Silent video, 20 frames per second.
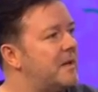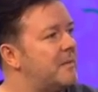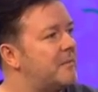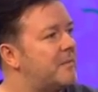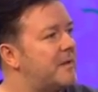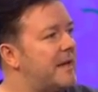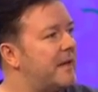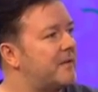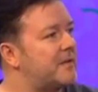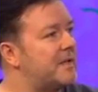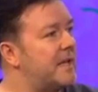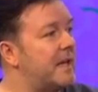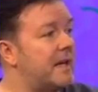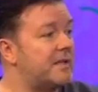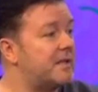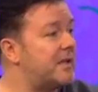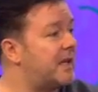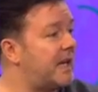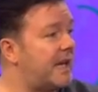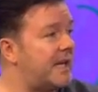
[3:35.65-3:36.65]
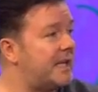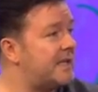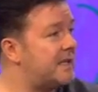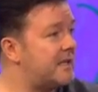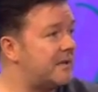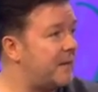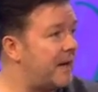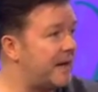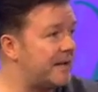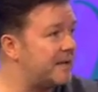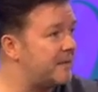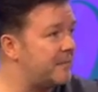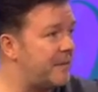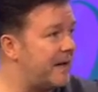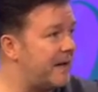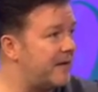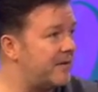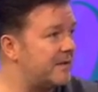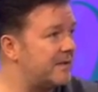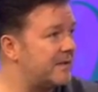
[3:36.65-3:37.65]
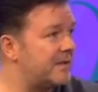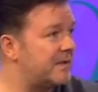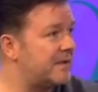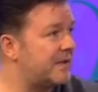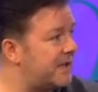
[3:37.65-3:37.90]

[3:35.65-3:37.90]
pronouncing it, because the kids are better than the parents.